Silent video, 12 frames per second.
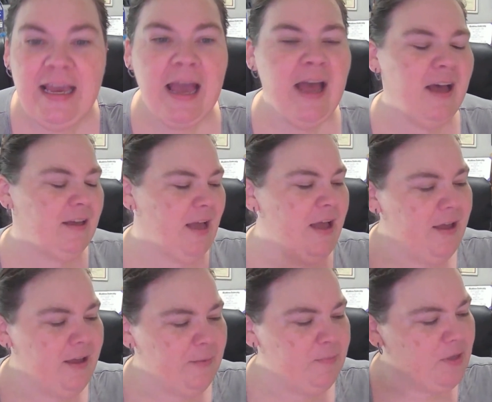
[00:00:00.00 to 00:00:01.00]

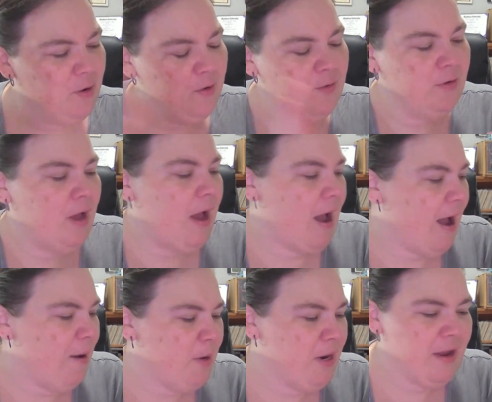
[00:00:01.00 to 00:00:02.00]
Yeah. So
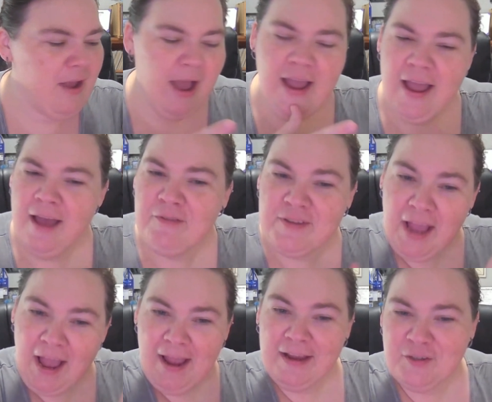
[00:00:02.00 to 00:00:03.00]
I
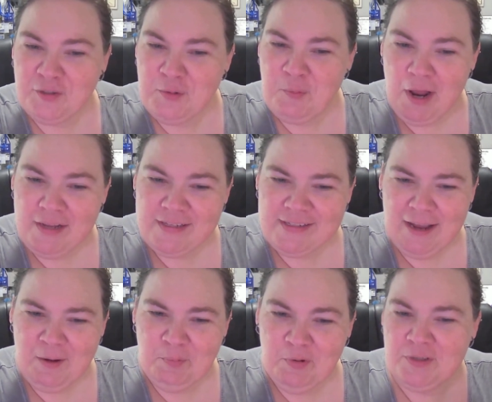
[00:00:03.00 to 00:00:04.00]
actually brought a
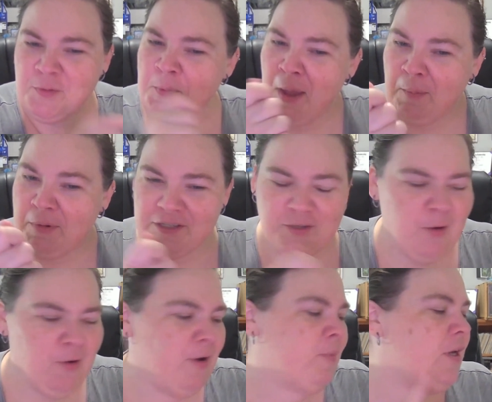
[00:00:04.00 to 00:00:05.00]
stack of books with me. I'm gonna
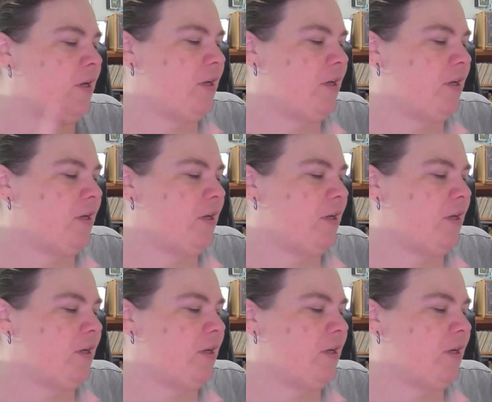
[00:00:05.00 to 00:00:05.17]
show them.